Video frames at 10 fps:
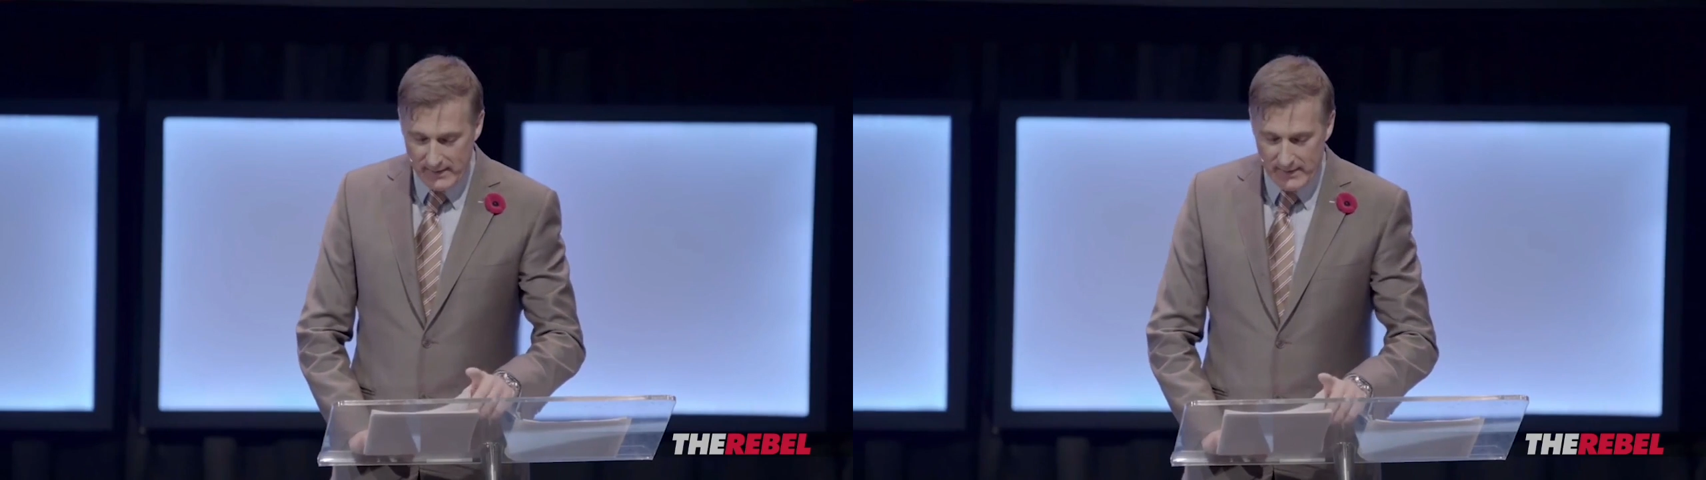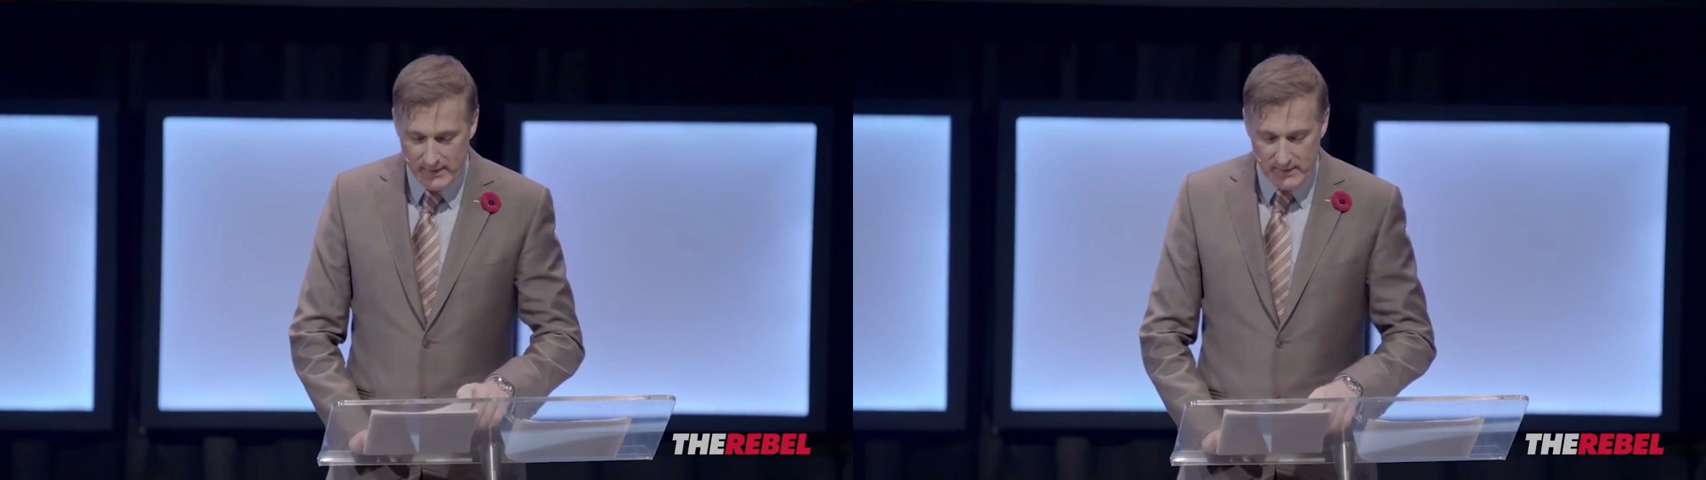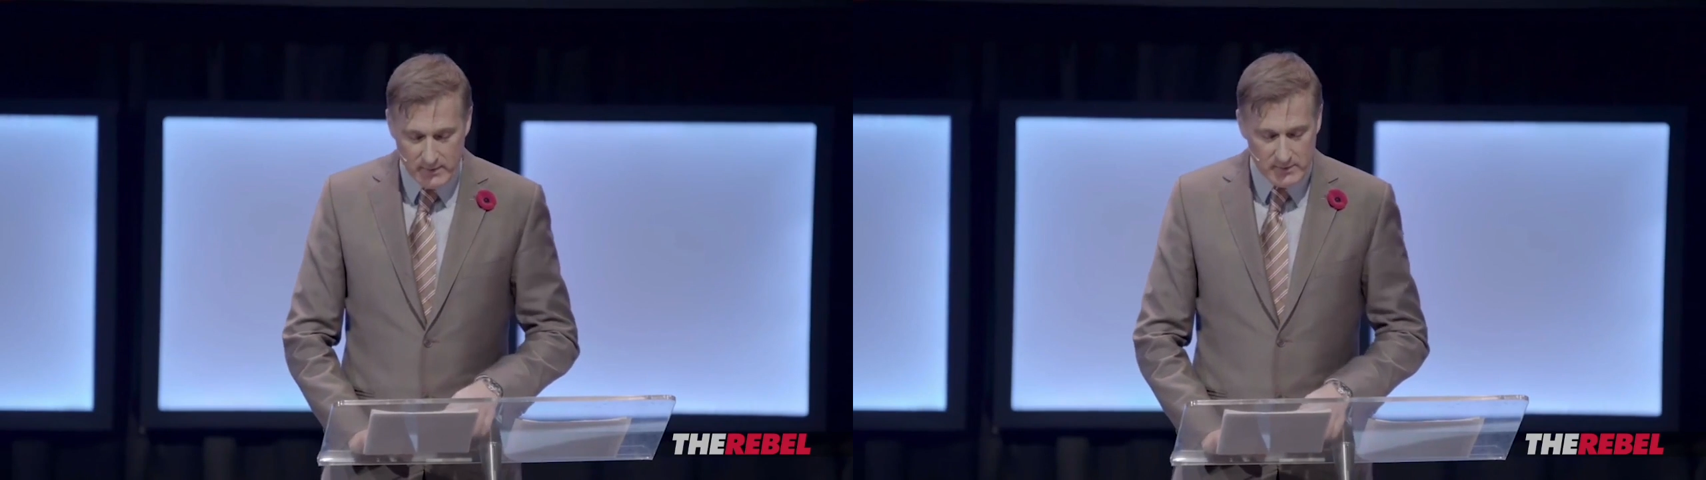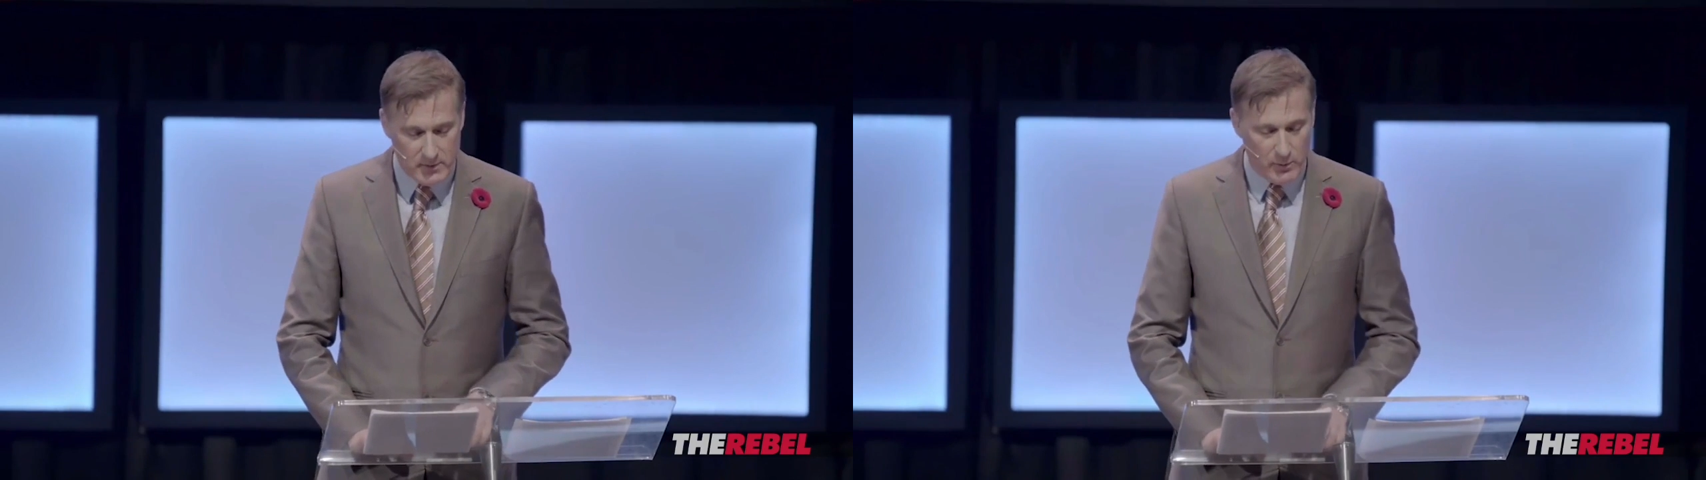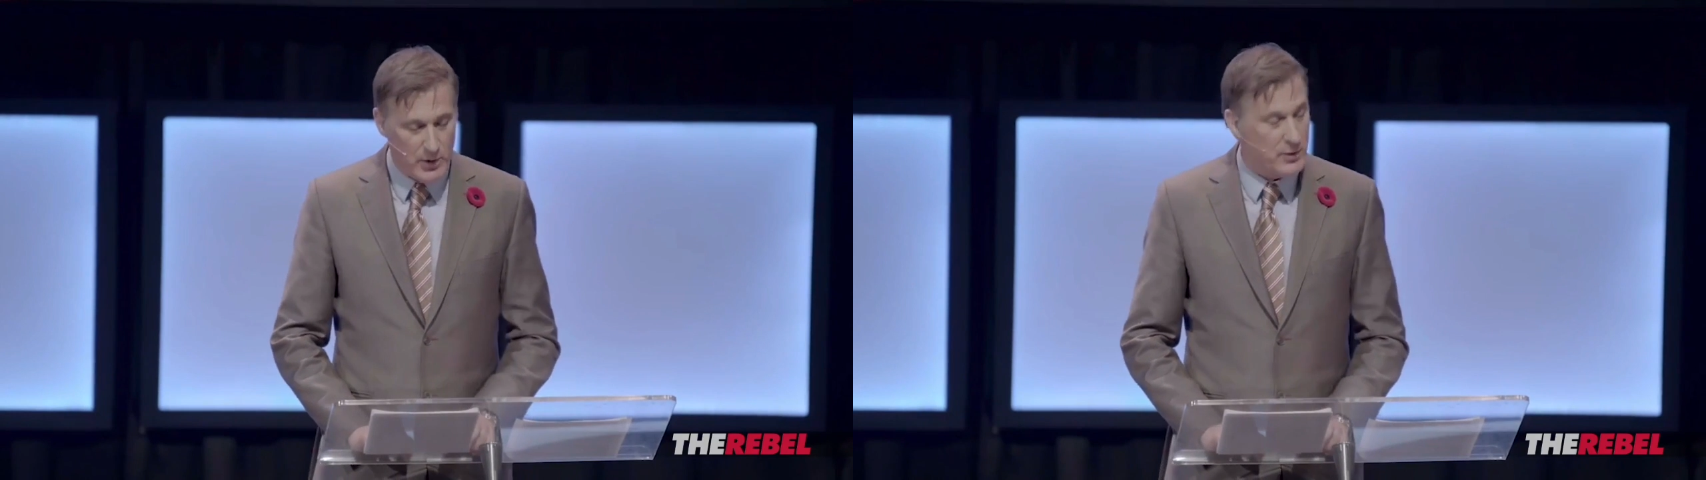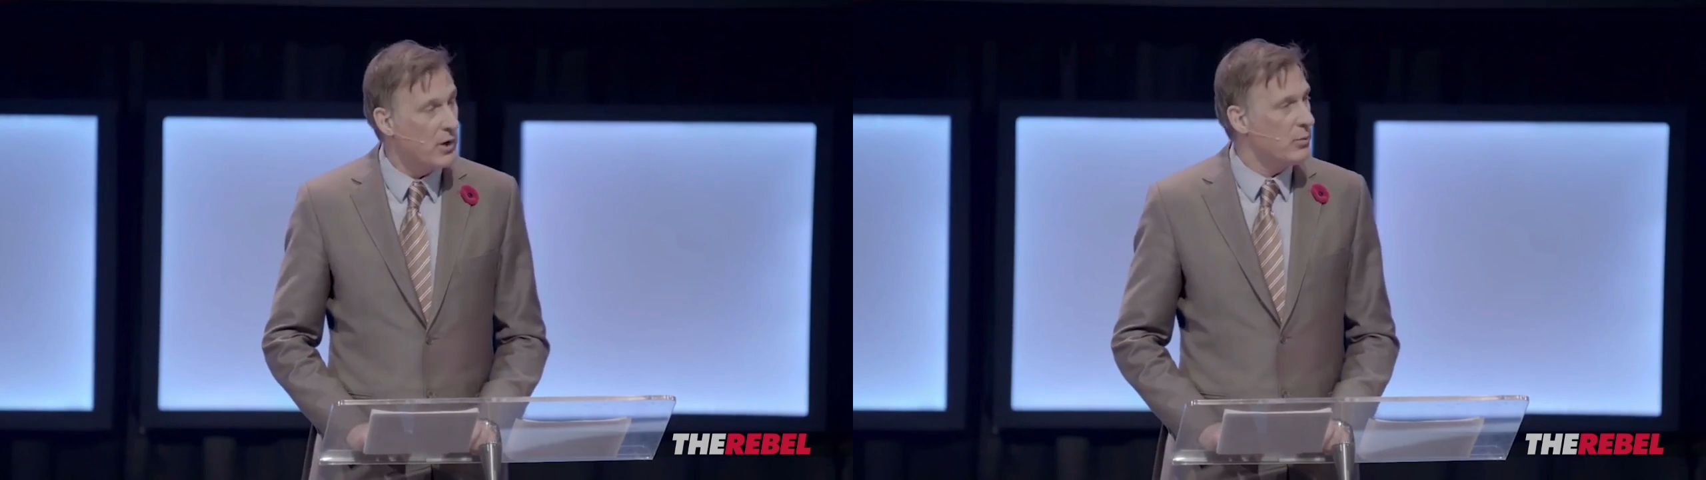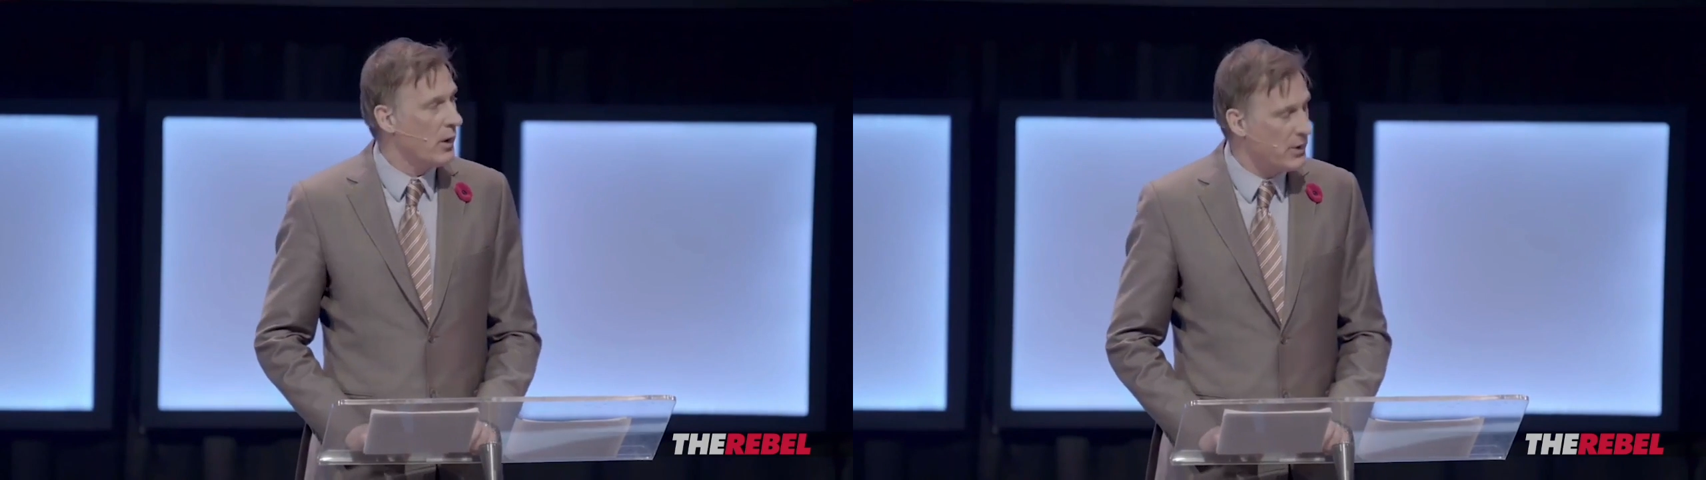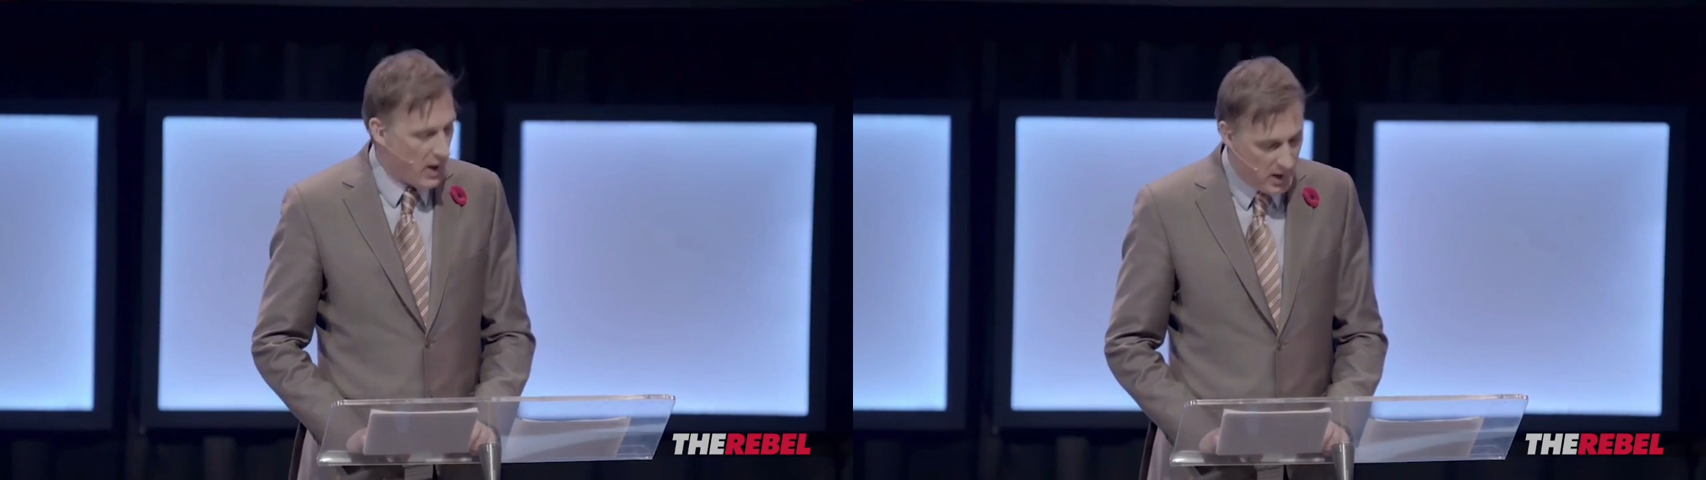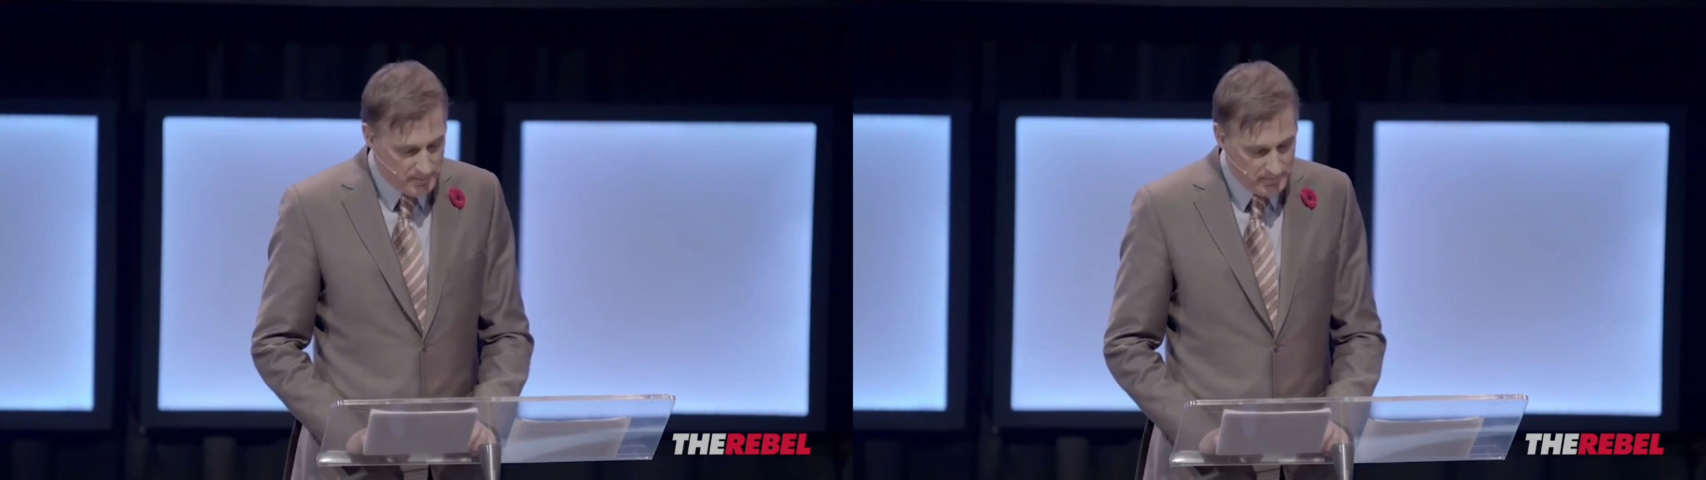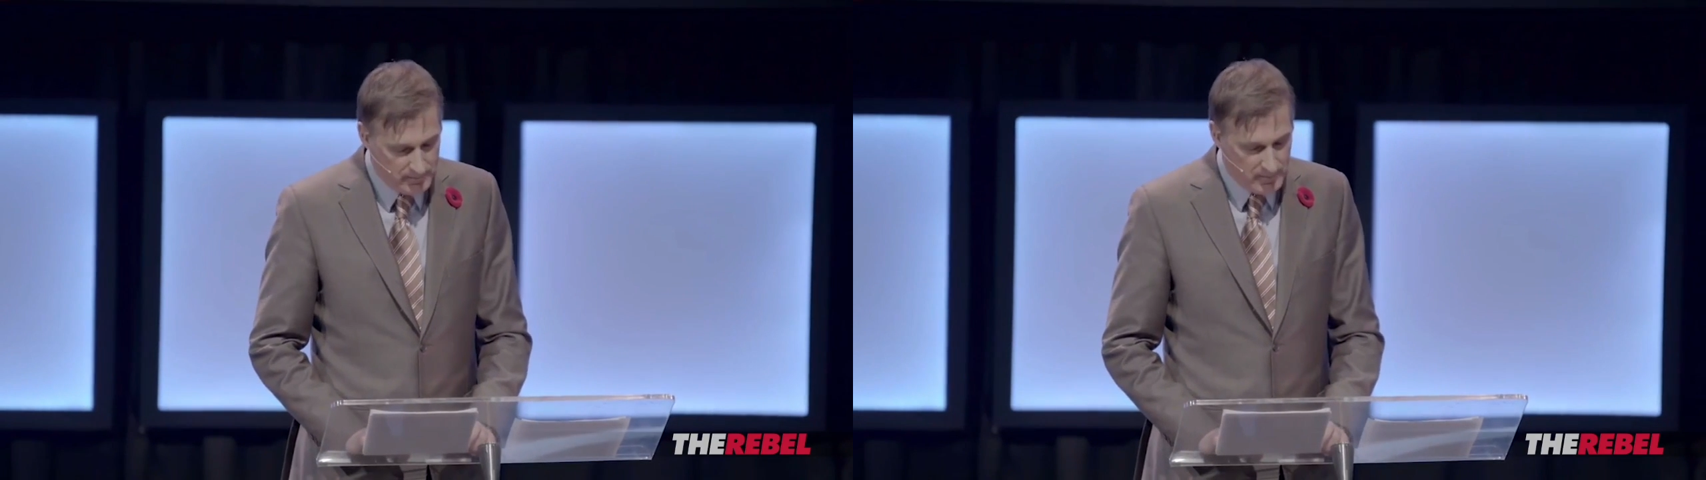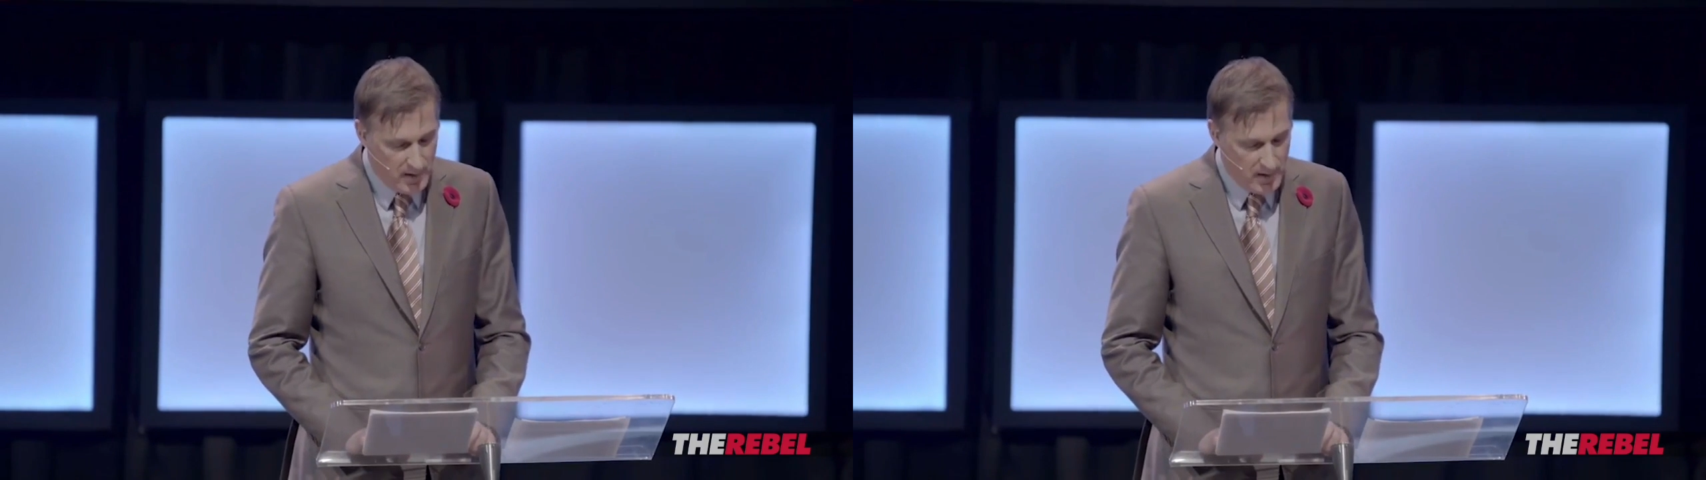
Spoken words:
ideas were not welcome.